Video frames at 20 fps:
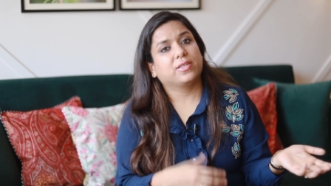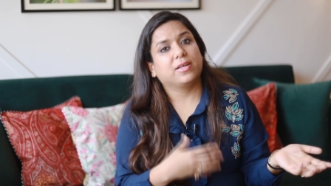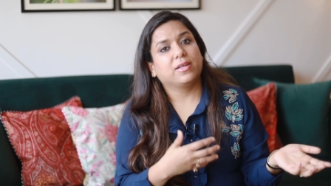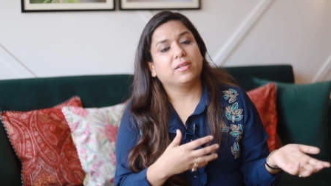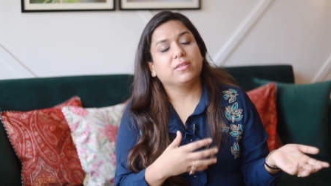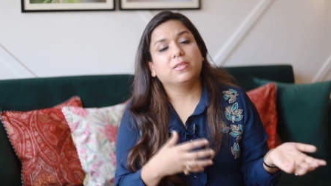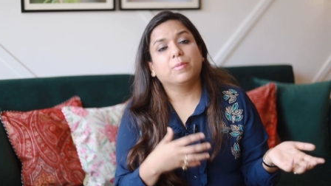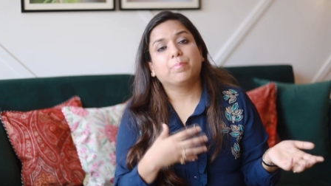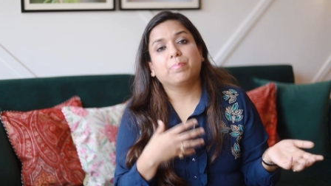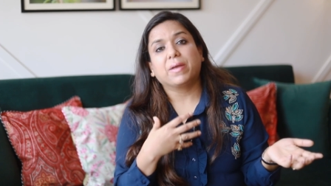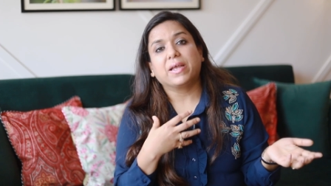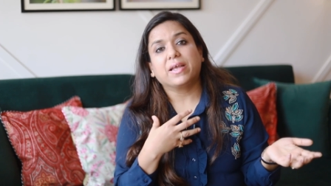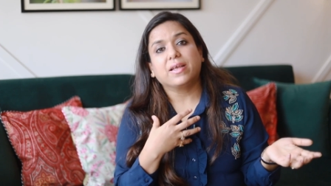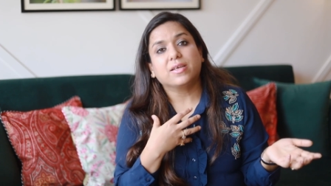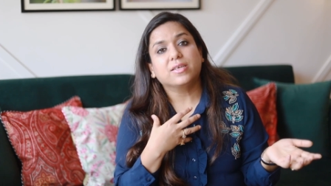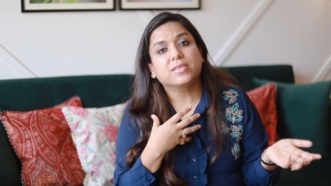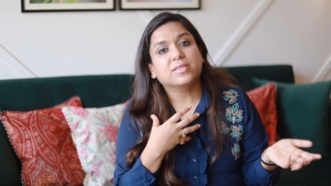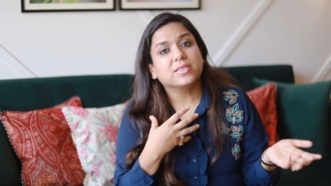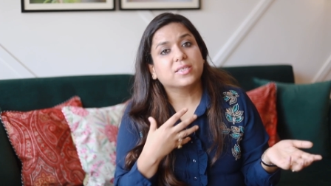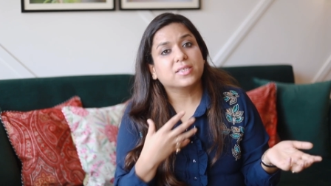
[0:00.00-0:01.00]
then the pay
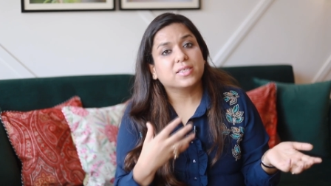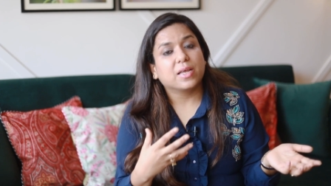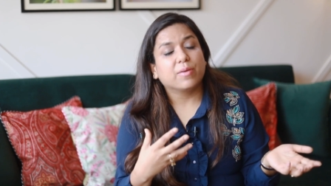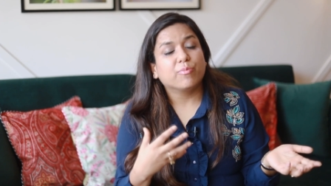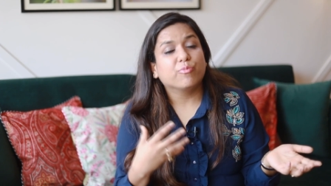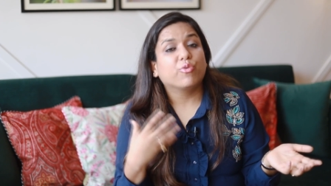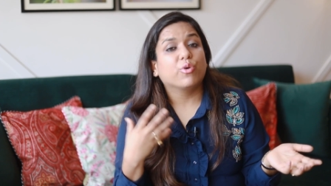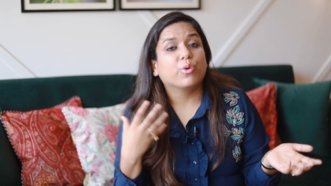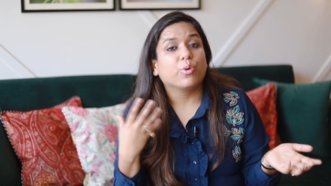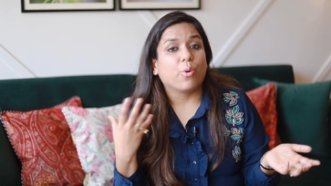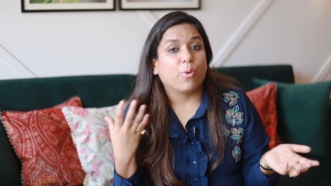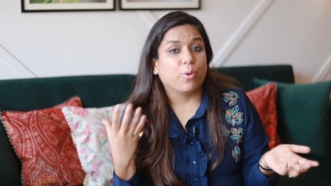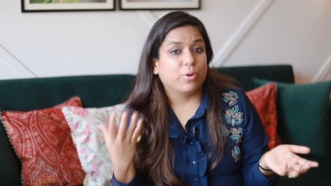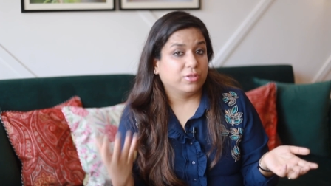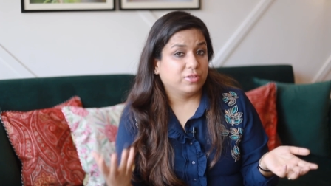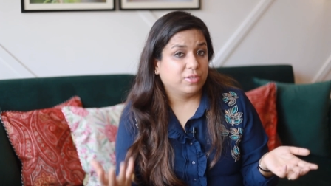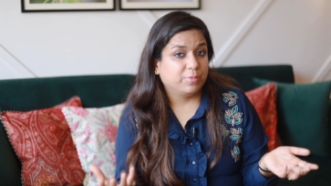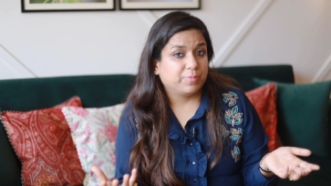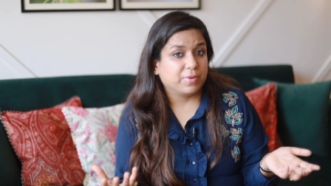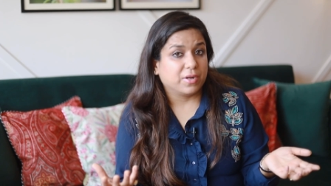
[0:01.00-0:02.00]
is the same for
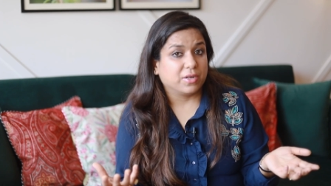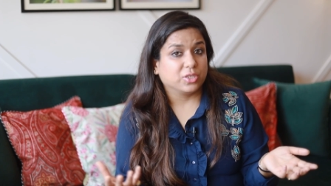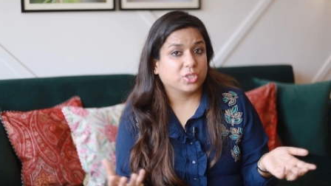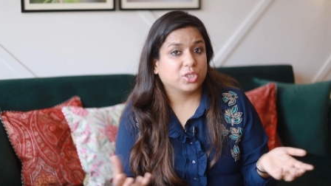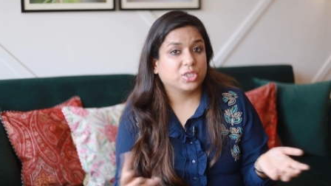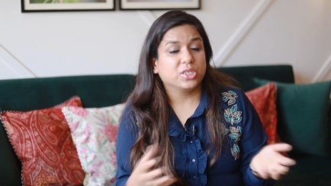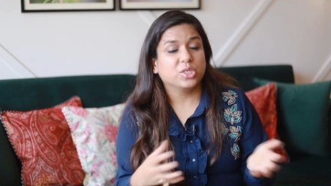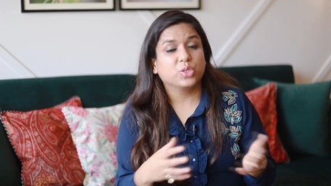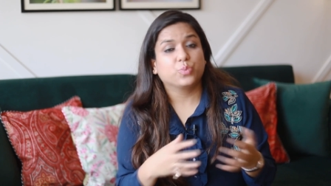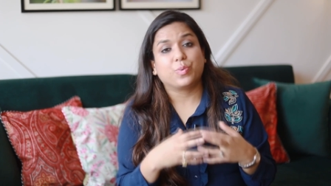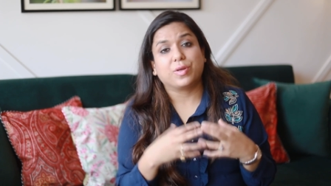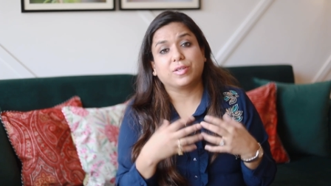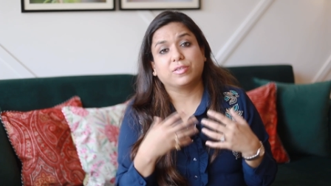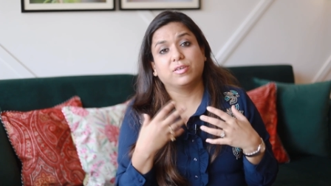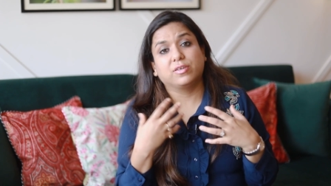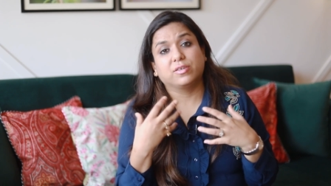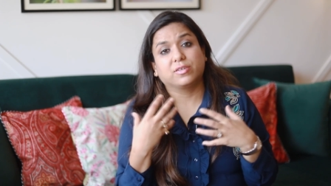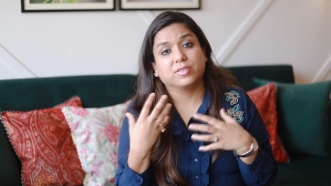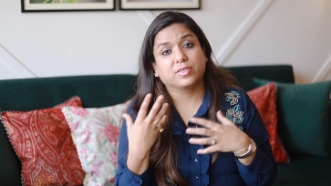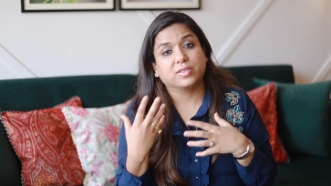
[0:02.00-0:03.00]
all the branches,
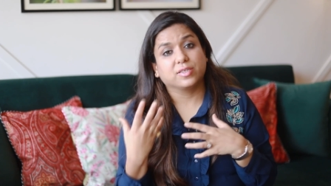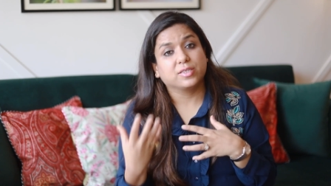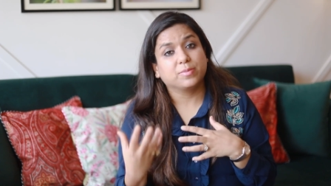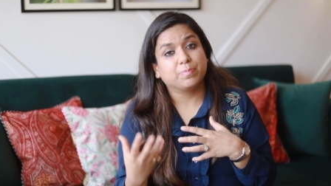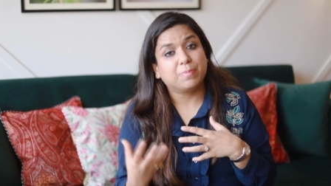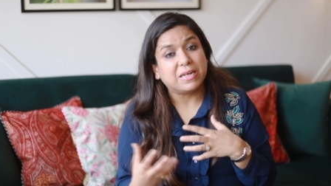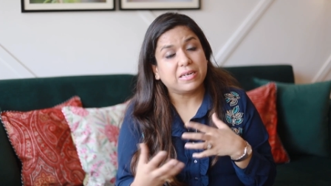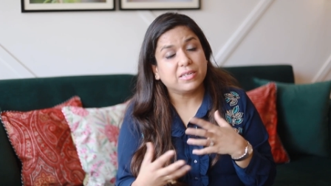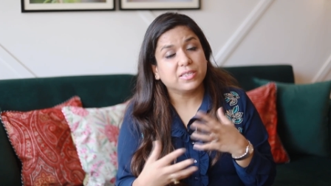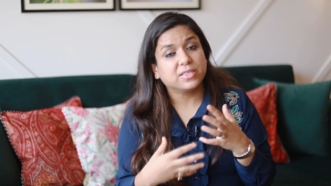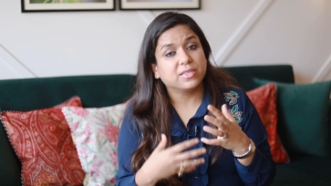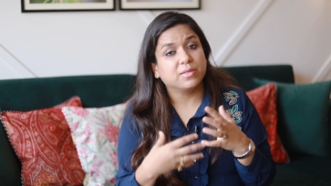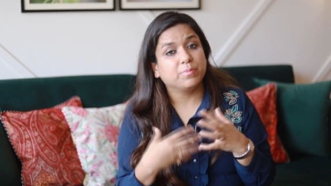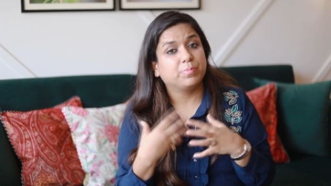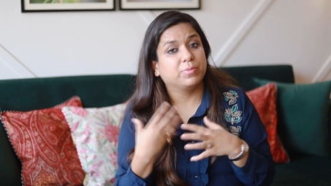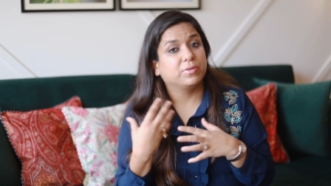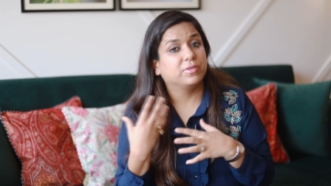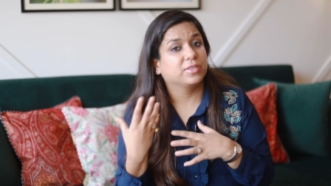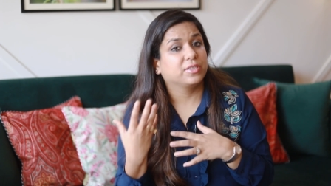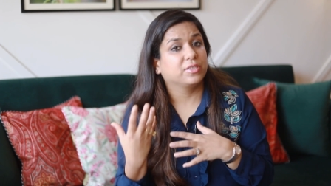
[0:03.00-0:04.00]
whether it is a medicine
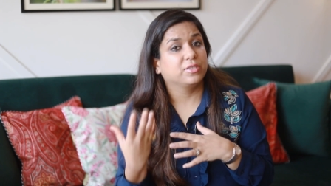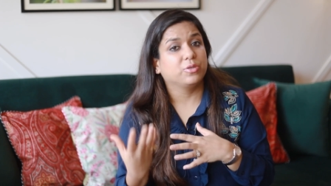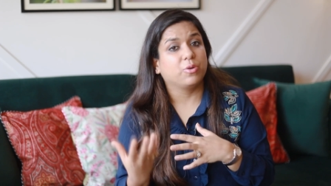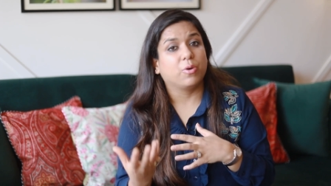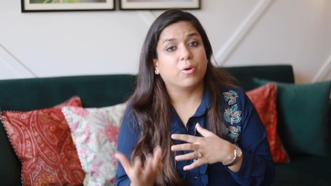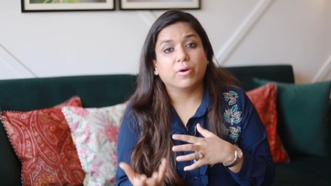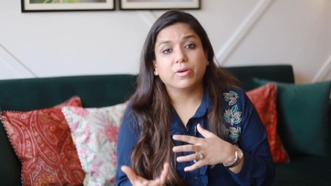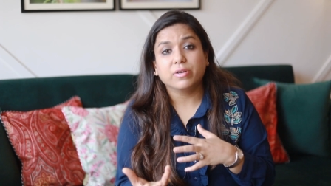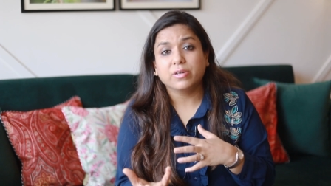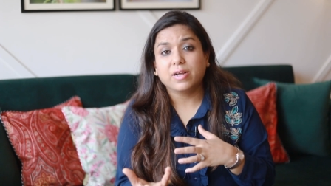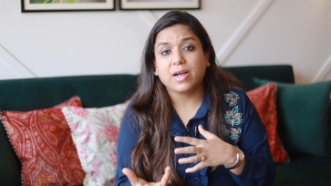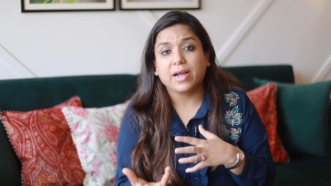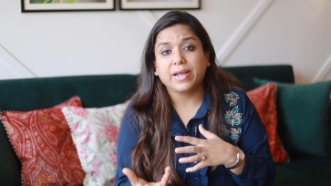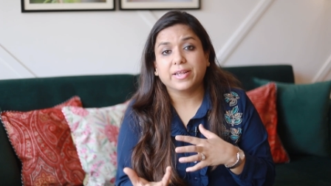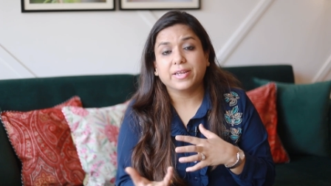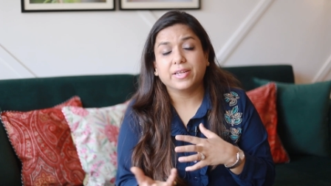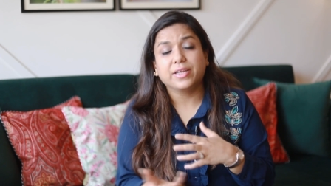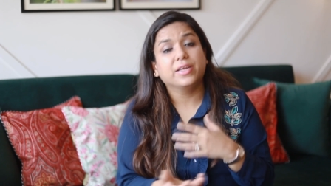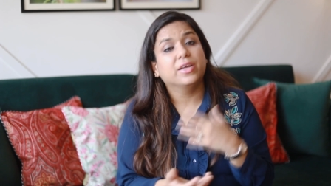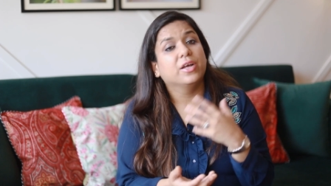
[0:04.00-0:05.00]
person or a
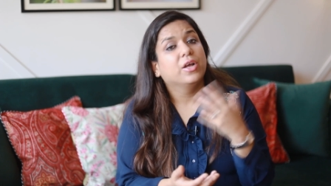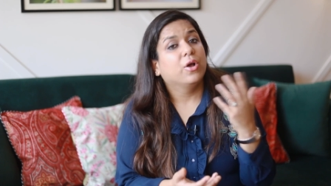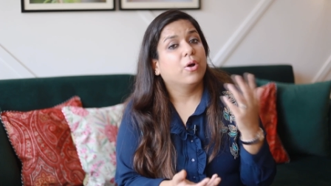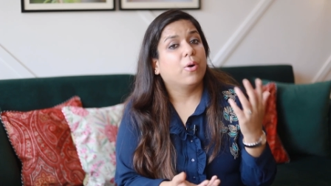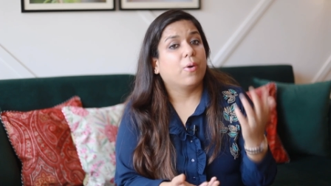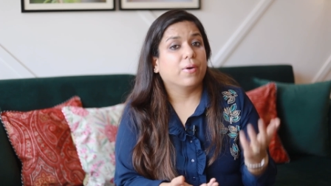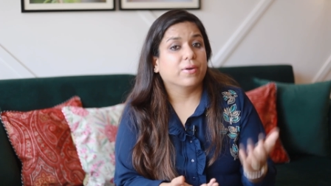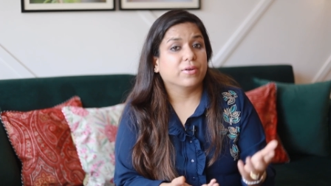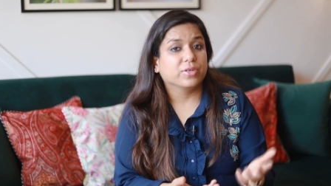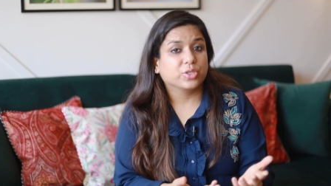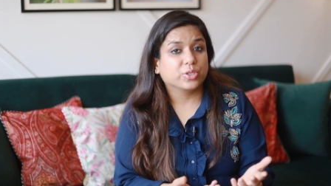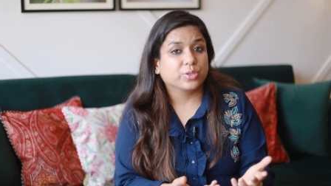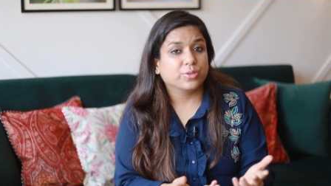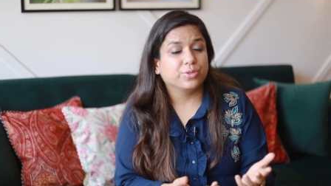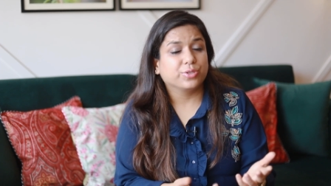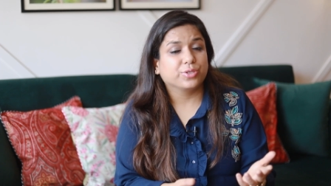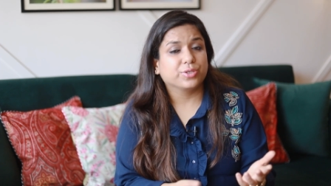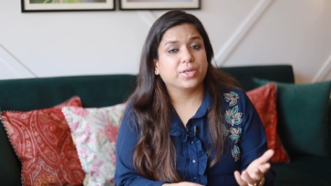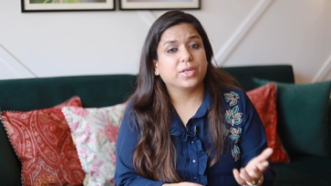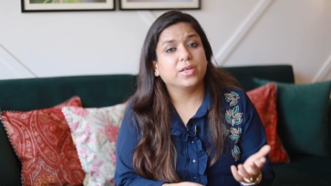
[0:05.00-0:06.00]
gynae or a
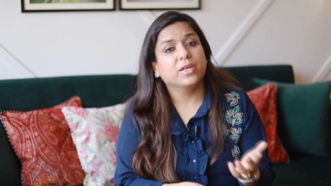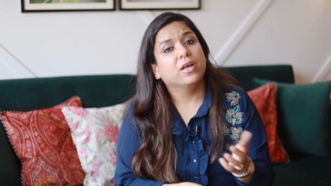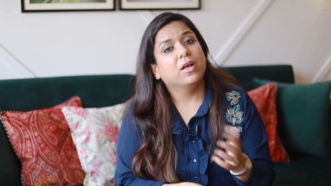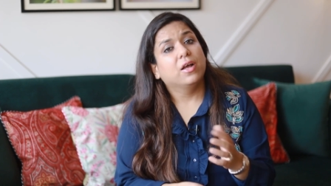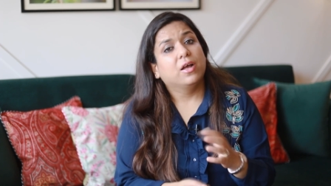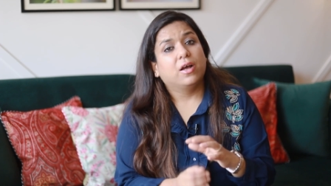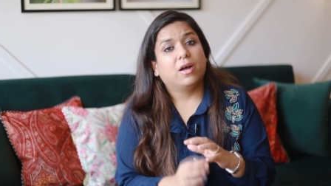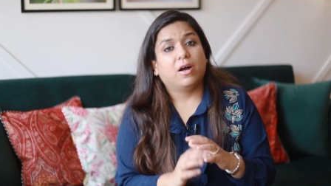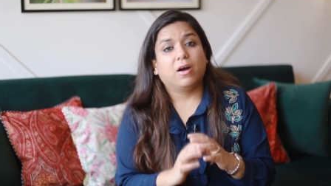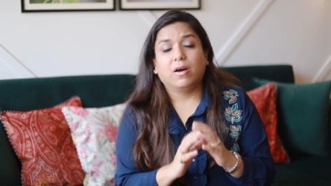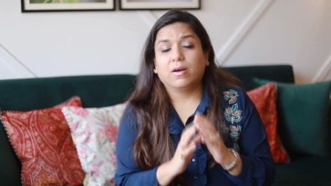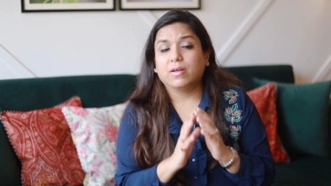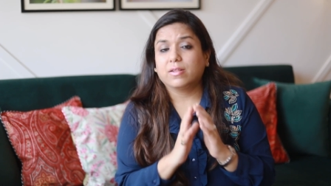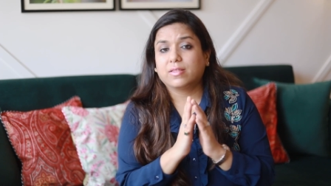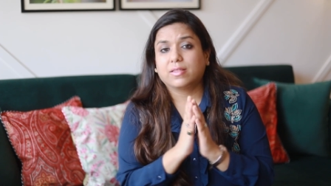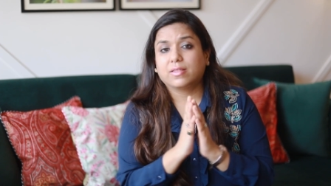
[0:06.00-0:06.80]
surgery, uh,